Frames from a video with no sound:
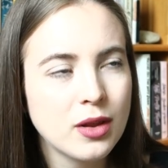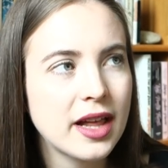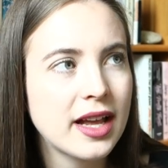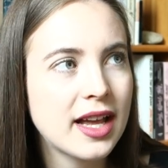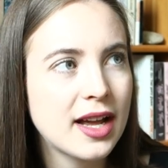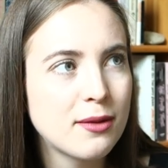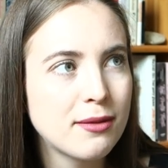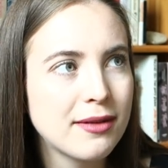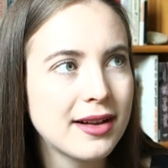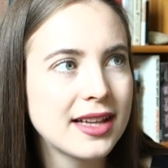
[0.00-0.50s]
Like,
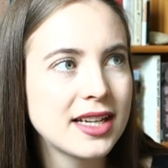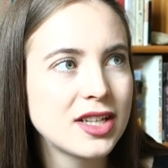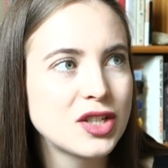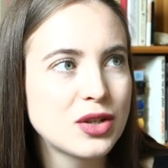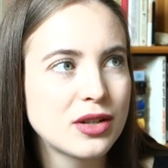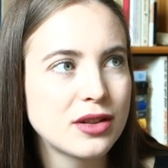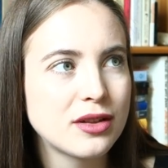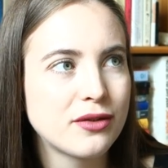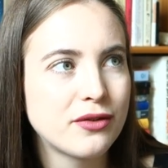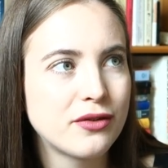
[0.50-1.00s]
I really
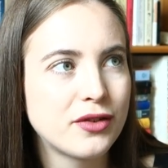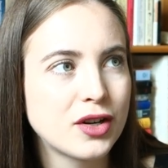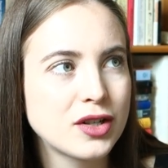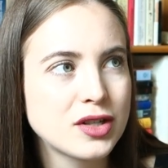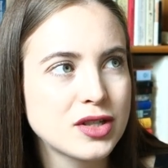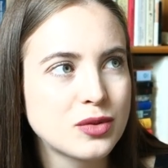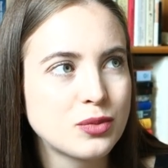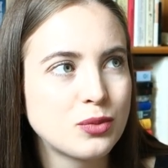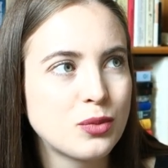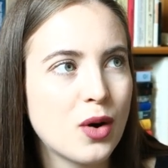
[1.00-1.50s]
enjoyed the
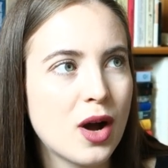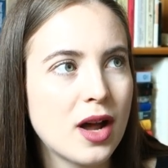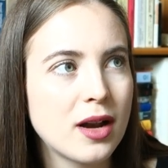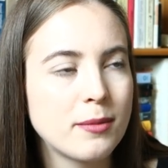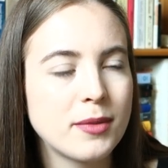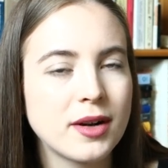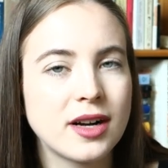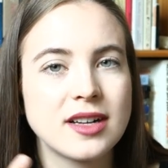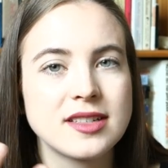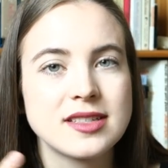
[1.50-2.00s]
first
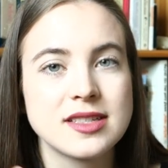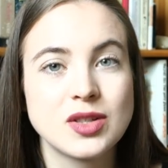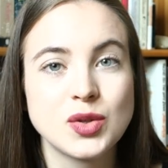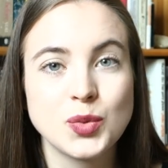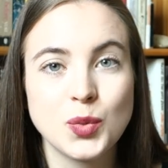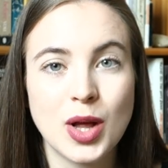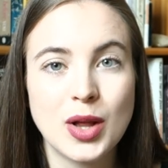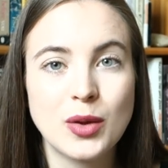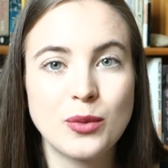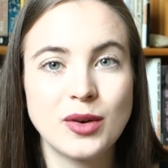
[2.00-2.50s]
one because it's
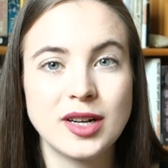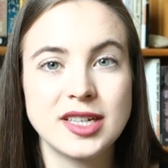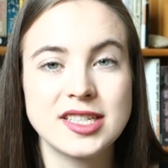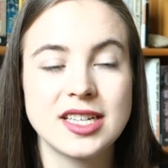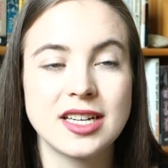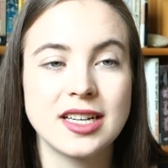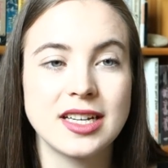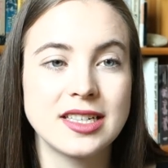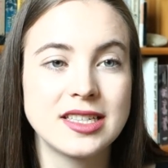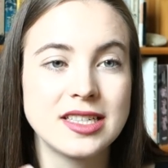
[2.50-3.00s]
well
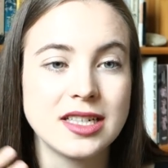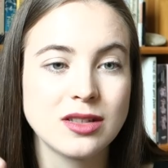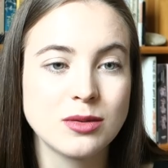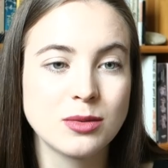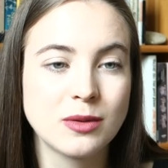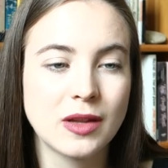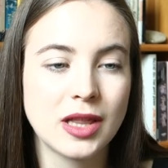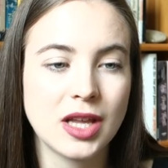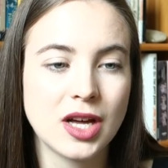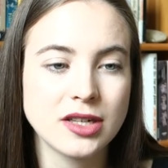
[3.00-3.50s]
written. It deals
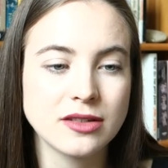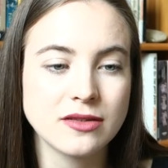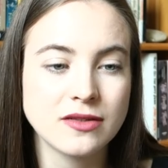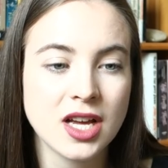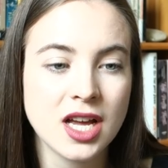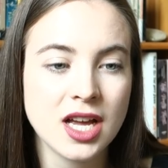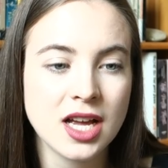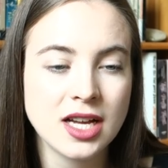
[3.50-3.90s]
with a lot of